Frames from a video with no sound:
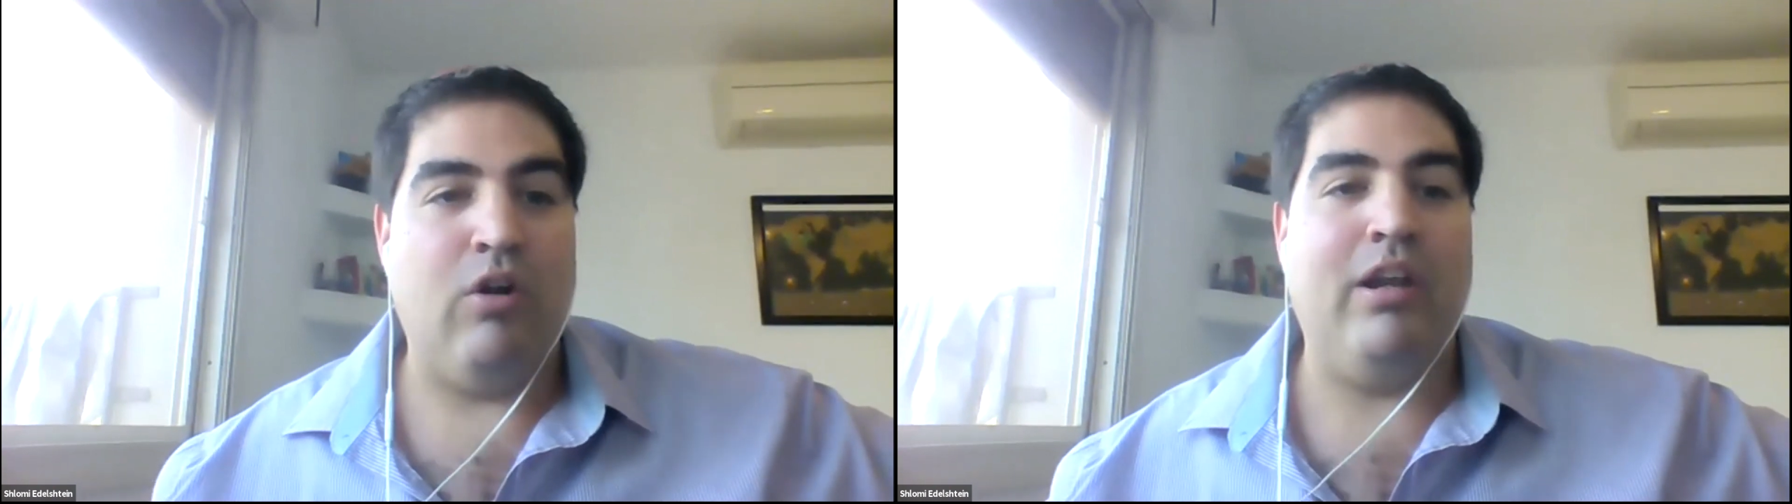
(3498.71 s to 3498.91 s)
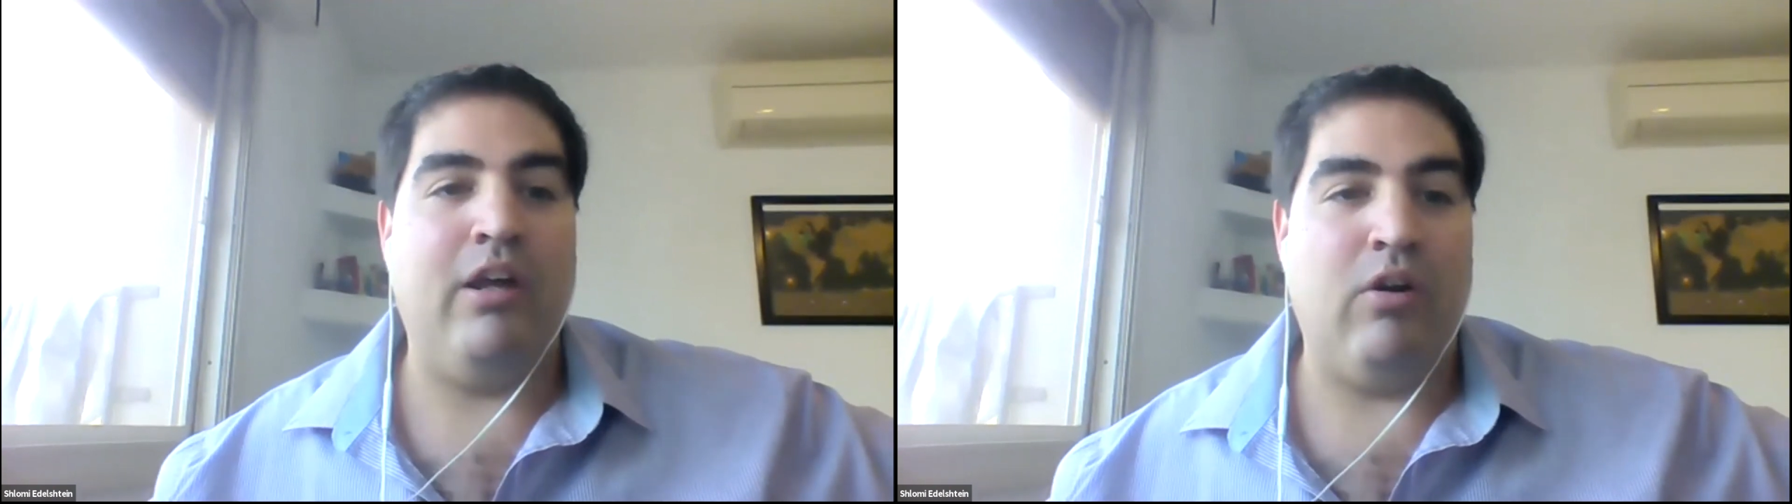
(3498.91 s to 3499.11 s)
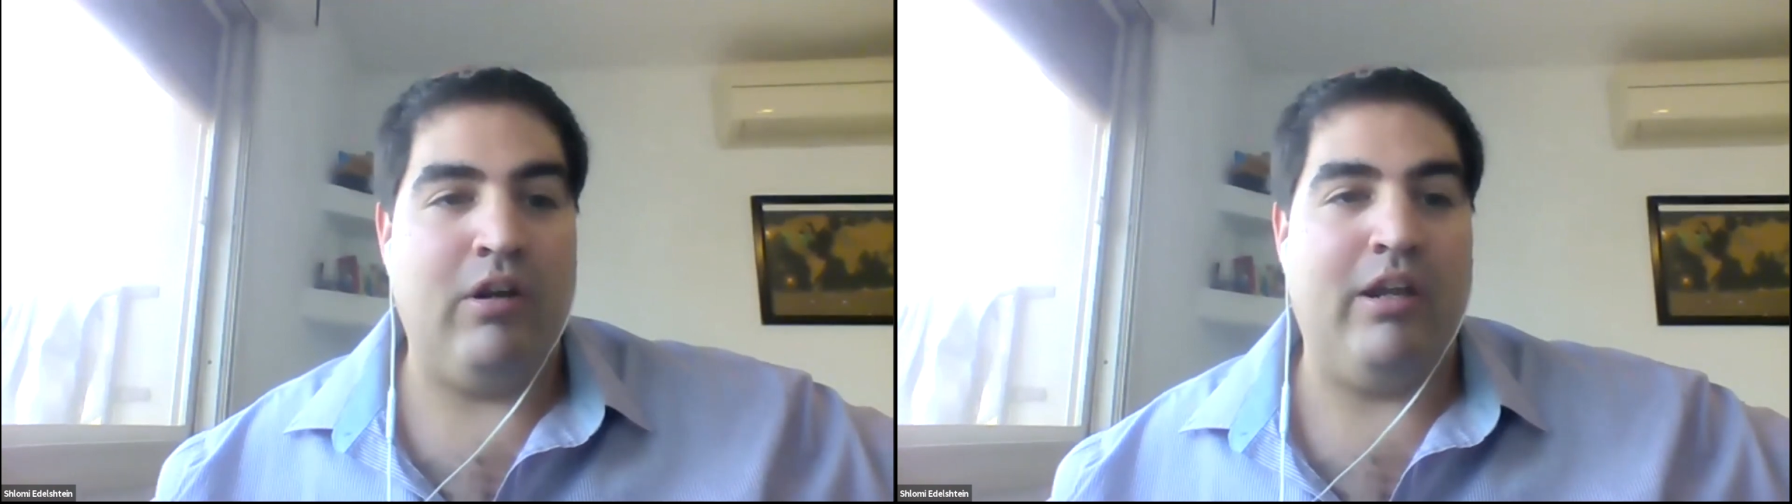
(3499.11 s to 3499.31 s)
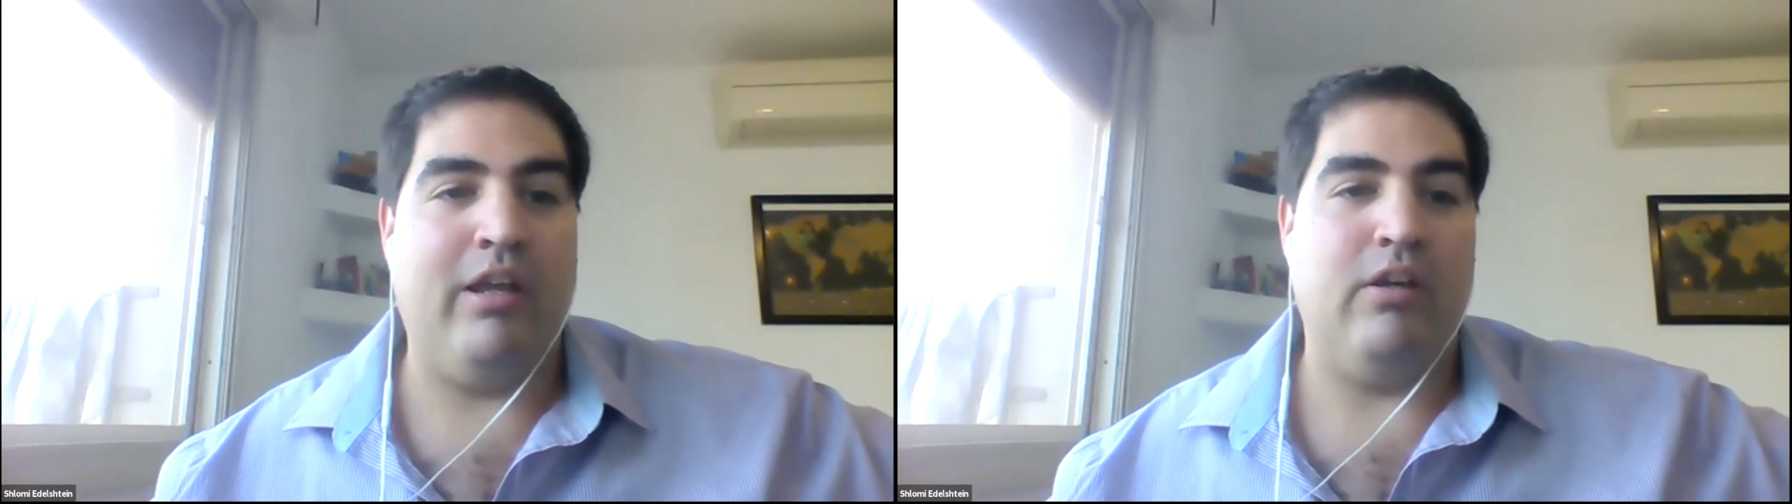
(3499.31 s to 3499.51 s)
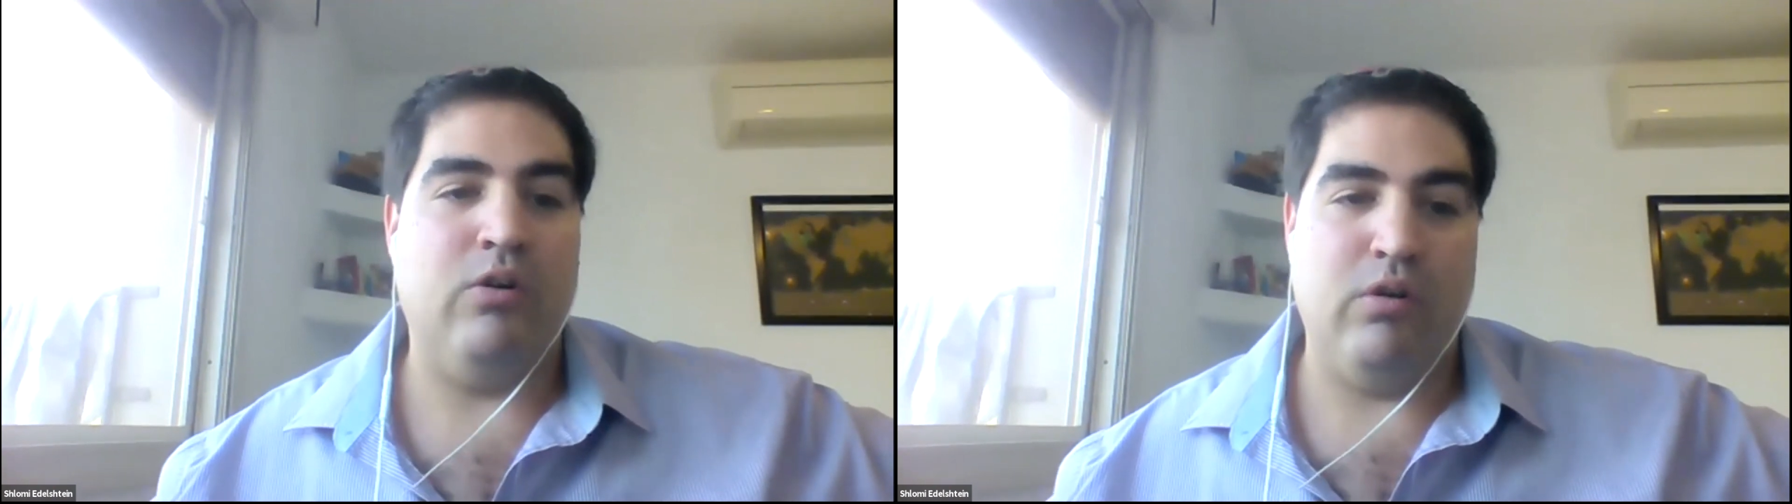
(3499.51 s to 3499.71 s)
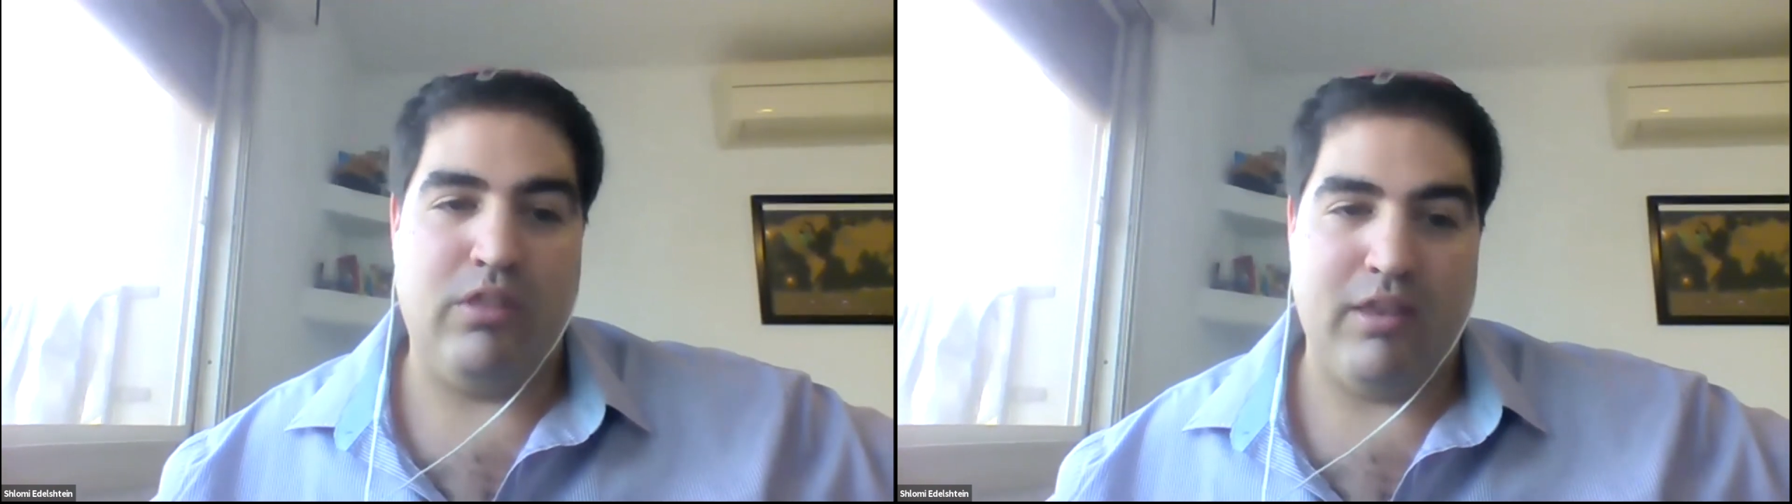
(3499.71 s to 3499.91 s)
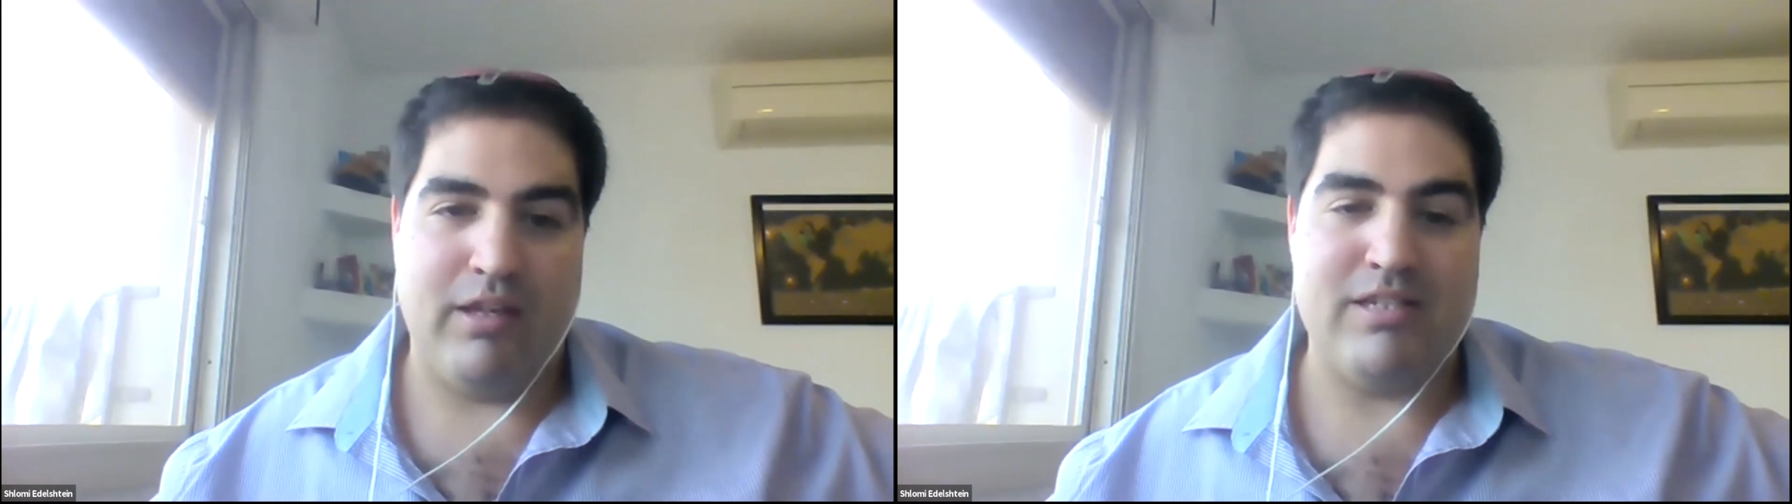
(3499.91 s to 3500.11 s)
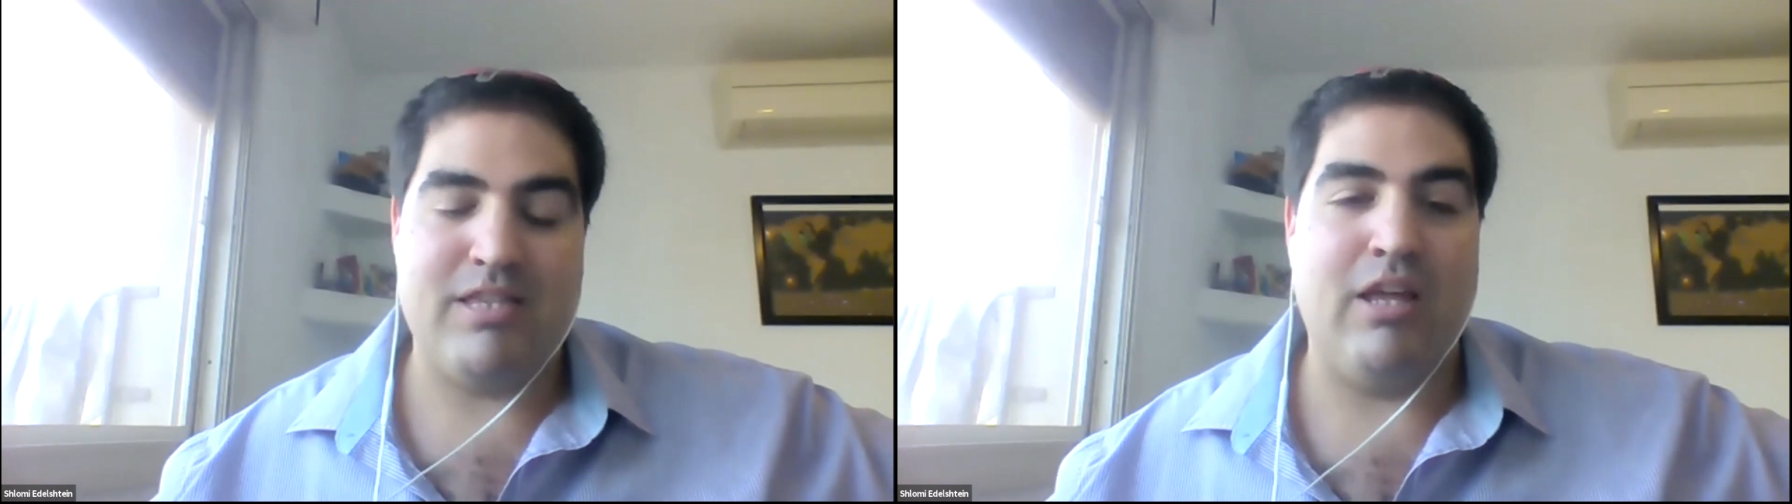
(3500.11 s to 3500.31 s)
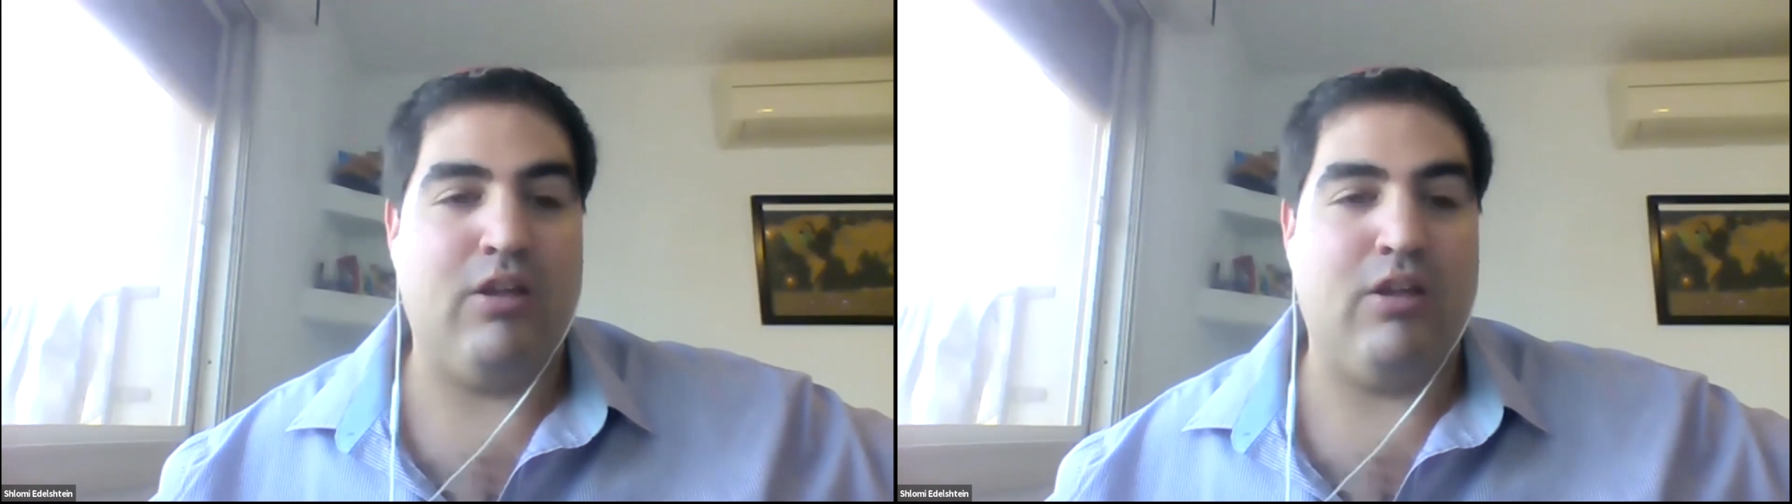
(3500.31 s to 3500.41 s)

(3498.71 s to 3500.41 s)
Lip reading: only good things.